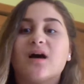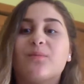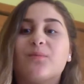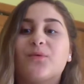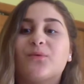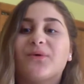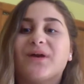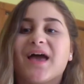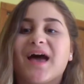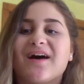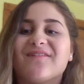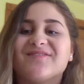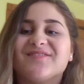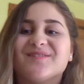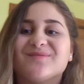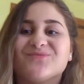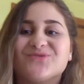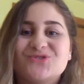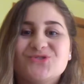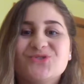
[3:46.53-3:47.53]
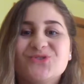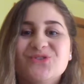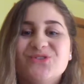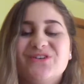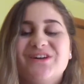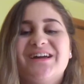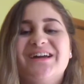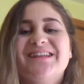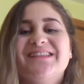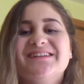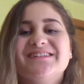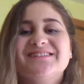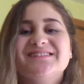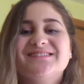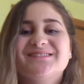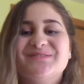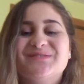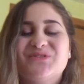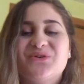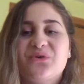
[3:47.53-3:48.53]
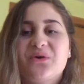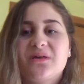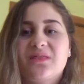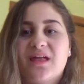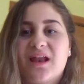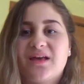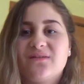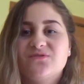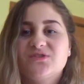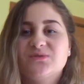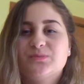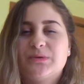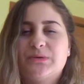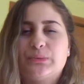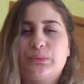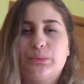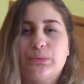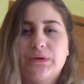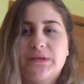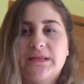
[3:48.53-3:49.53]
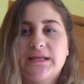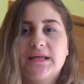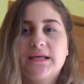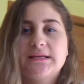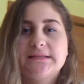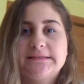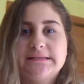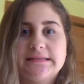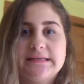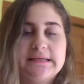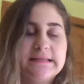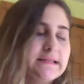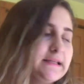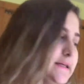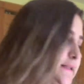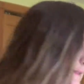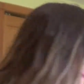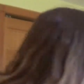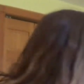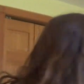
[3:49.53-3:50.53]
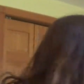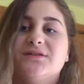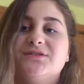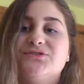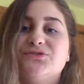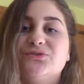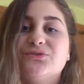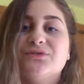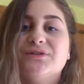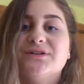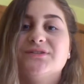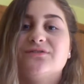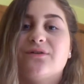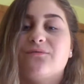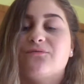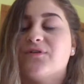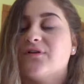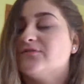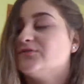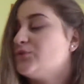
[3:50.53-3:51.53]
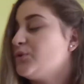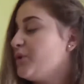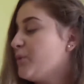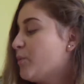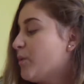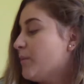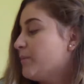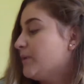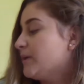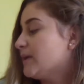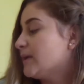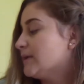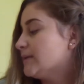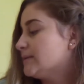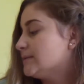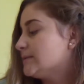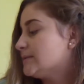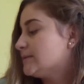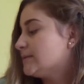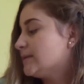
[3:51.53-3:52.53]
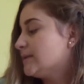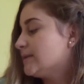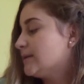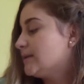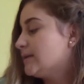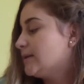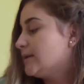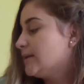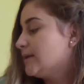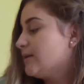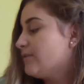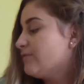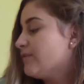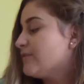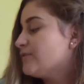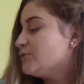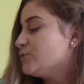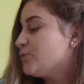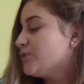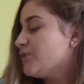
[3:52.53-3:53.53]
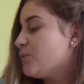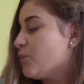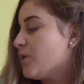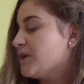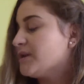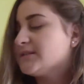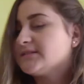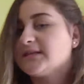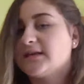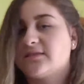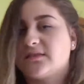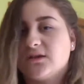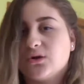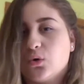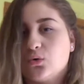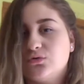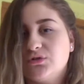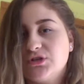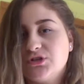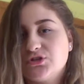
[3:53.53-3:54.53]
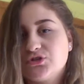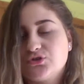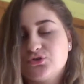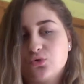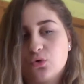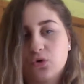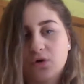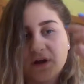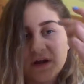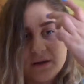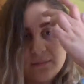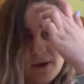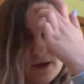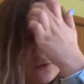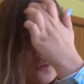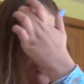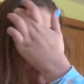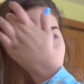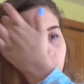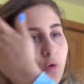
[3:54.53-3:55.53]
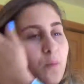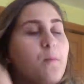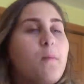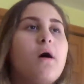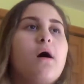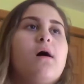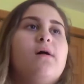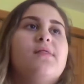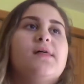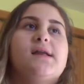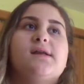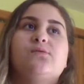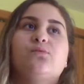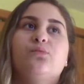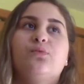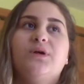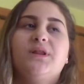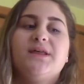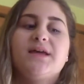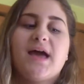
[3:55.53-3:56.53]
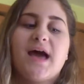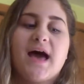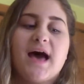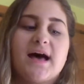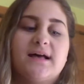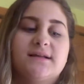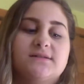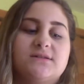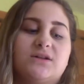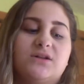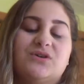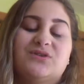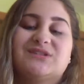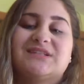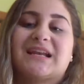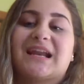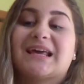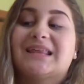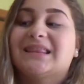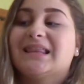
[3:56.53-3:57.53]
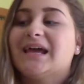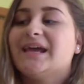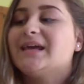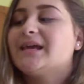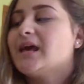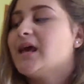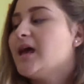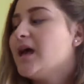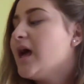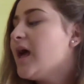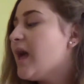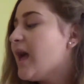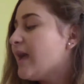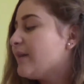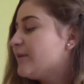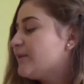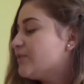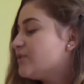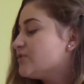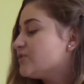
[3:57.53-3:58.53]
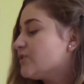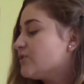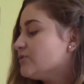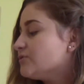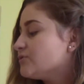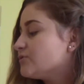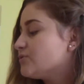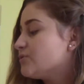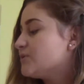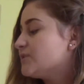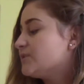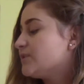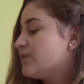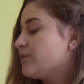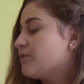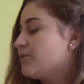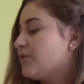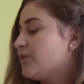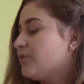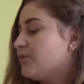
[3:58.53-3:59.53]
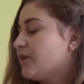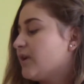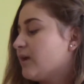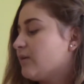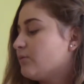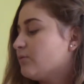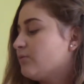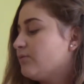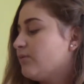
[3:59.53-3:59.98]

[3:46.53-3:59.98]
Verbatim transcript: up, we have some jewelry, and there's some jewelry that I've just been really digging lately. This jewelry is from Forever 21 because Forever 21 is like the only store in my local mall that really has clothes that I like. I mean, there's other stores here or there that I will